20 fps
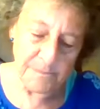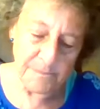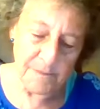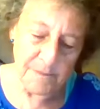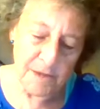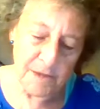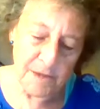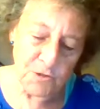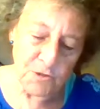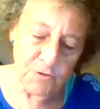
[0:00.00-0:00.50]

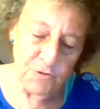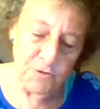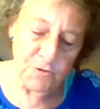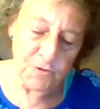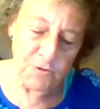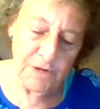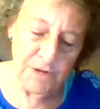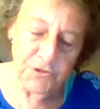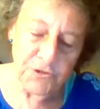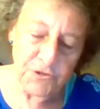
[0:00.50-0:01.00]
and
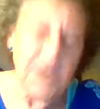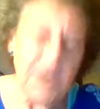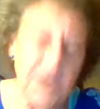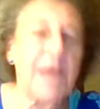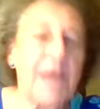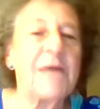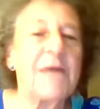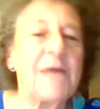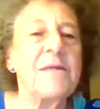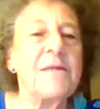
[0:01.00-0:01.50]
rest your
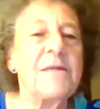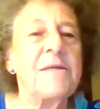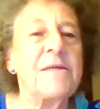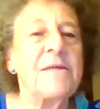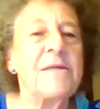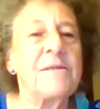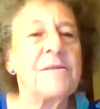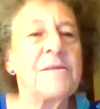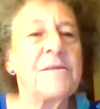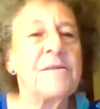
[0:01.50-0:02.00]
head
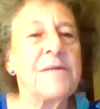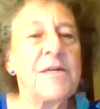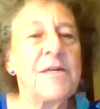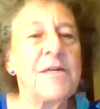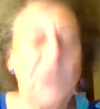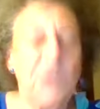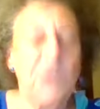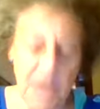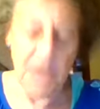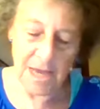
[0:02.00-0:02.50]
in your
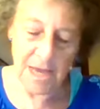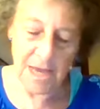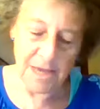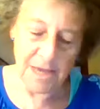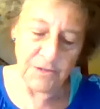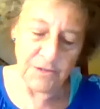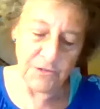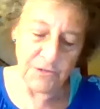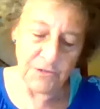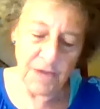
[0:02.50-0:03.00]

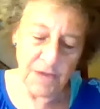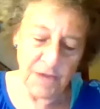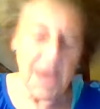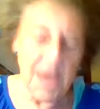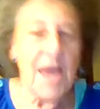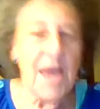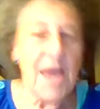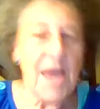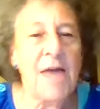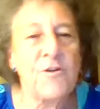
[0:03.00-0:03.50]
hands,
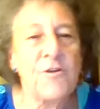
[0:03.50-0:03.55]
and you'll